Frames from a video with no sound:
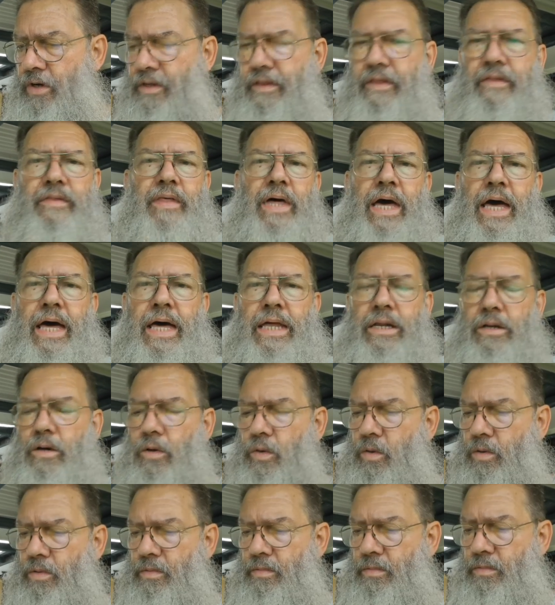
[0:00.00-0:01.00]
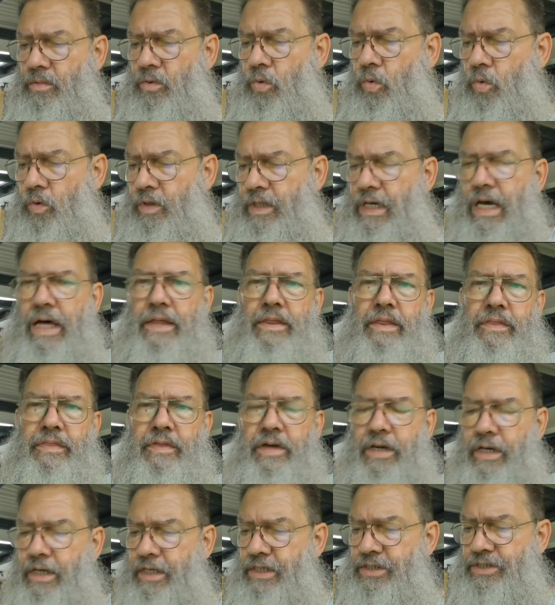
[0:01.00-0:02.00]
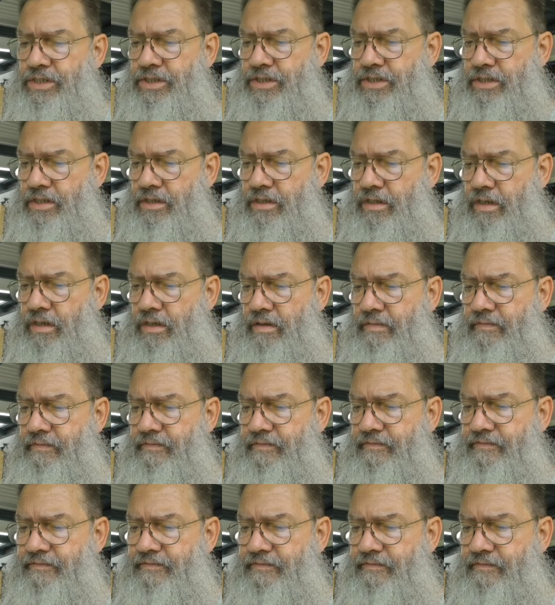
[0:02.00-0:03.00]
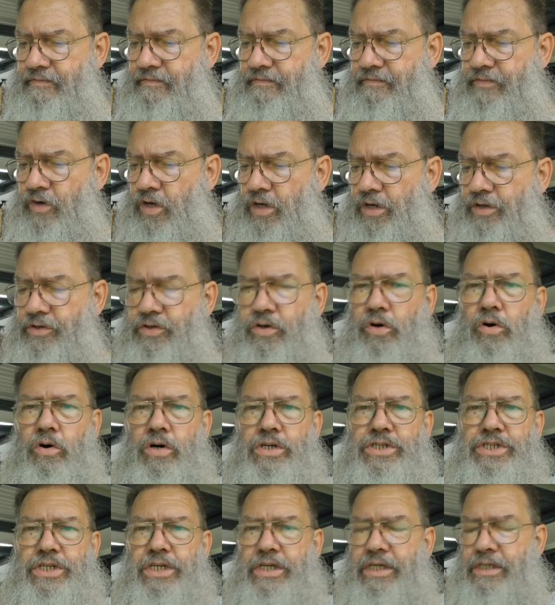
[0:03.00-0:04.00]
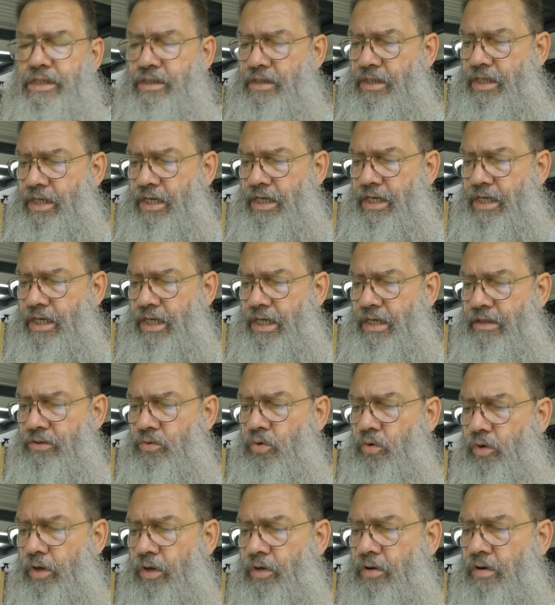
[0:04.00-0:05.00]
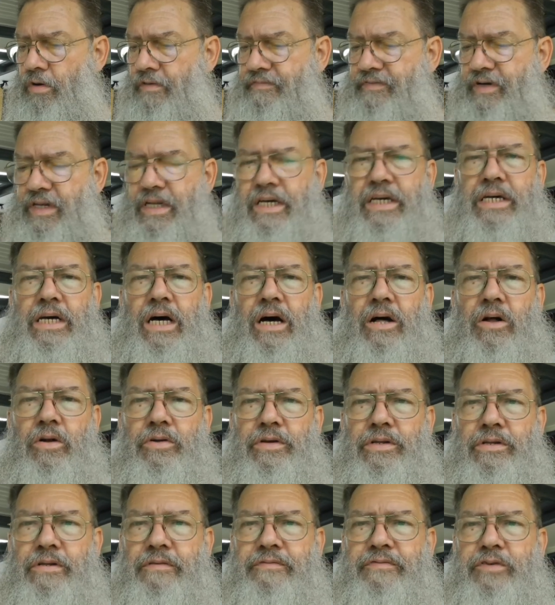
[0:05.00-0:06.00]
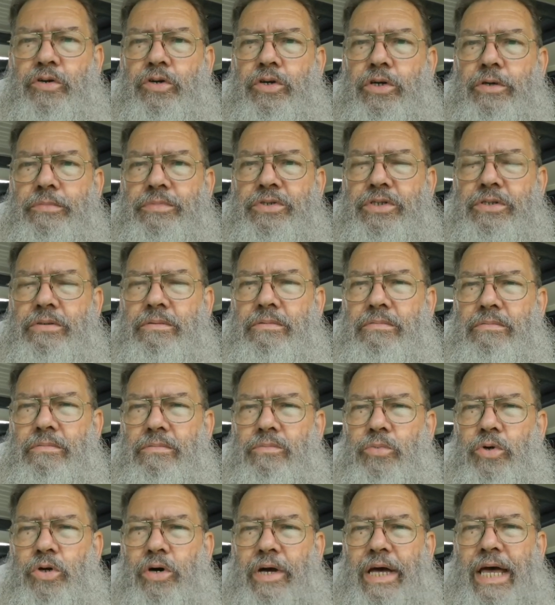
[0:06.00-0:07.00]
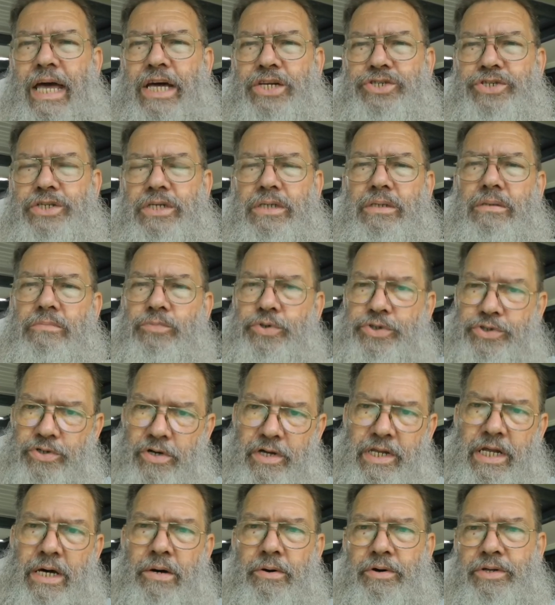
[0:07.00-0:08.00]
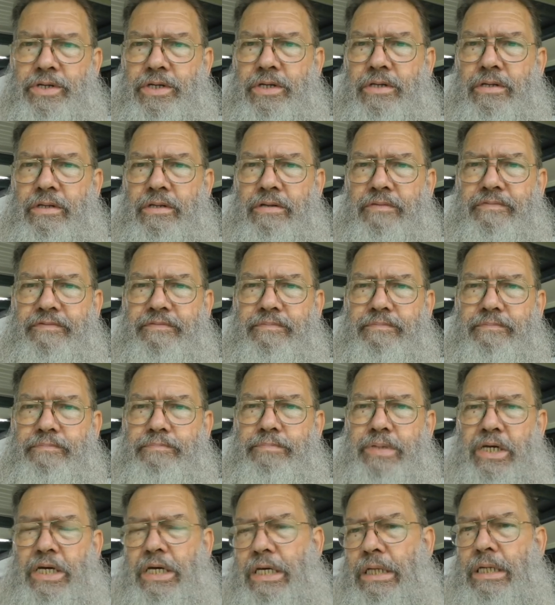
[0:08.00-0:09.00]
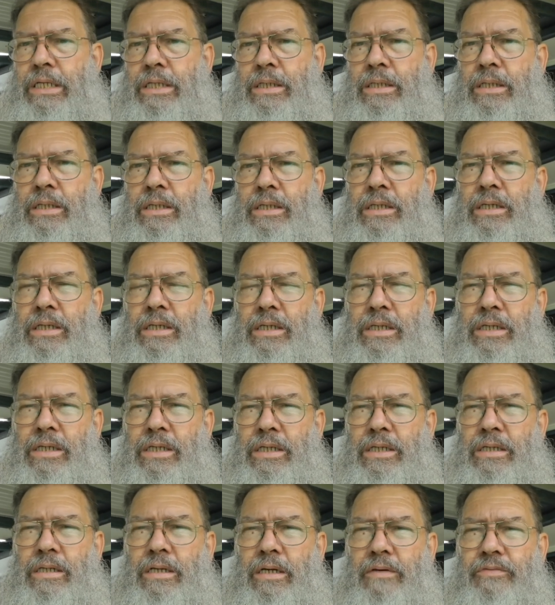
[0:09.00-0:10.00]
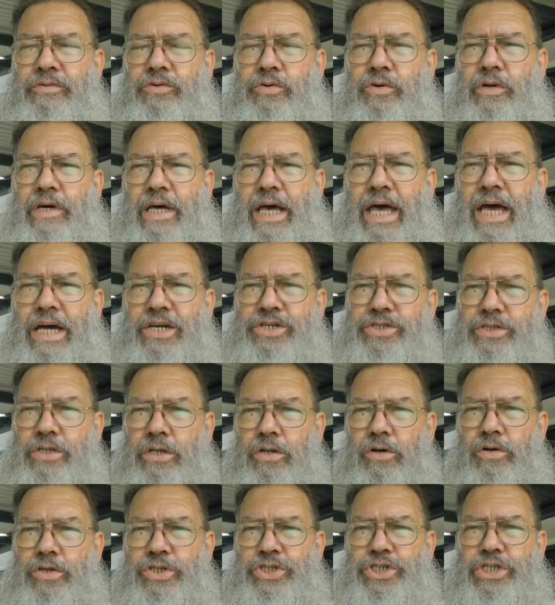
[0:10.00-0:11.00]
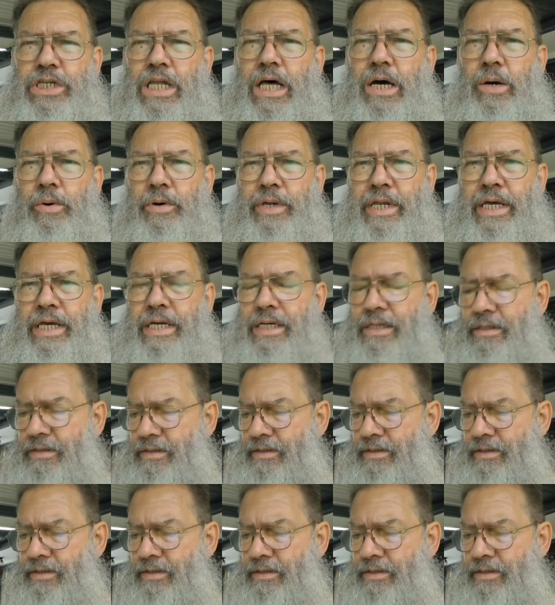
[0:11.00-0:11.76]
that, or the other thing is that I'm volatilizing, cooking off any gold in the fumes when I ash it, which I know I did in the beginning. I've sort of ashed a lot slower now.